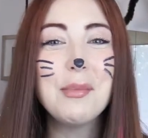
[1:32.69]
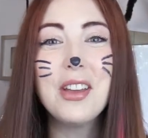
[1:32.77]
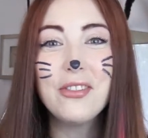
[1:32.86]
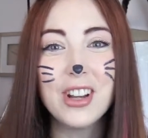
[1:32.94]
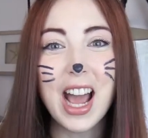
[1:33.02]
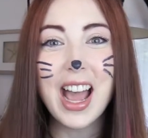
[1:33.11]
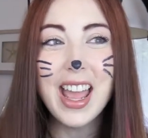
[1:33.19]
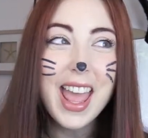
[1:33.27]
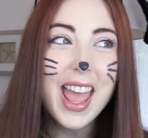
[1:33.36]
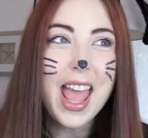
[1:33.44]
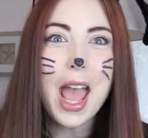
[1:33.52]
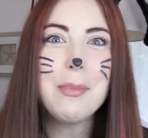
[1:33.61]
If not,
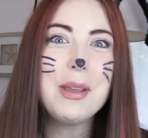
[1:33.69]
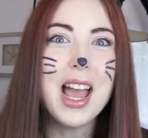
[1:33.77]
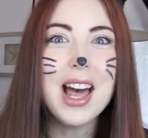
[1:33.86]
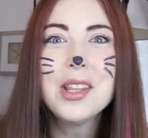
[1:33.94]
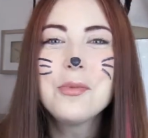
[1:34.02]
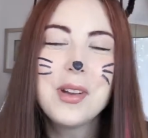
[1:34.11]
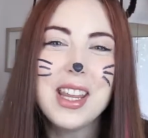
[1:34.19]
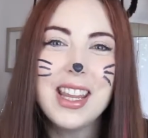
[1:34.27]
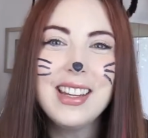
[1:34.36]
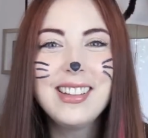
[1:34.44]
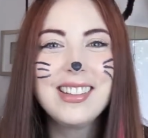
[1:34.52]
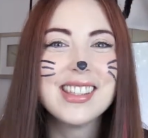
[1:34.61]
happy
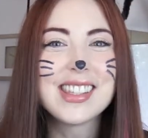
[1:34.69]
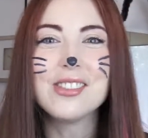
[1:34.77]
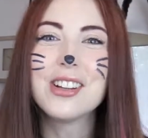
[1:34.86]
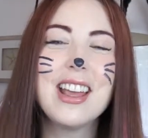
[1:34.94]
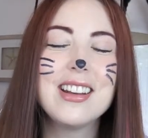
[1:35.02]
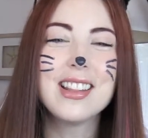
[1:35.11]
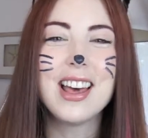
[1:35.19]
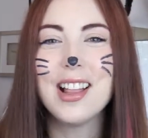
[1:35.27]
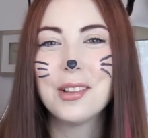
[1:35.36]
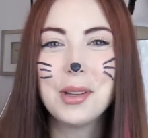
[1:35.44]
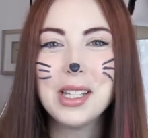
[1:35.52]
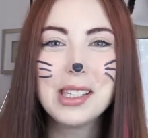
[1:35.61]
Halloween. You can still get into the
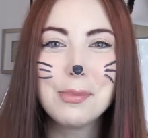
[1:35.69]
Halloween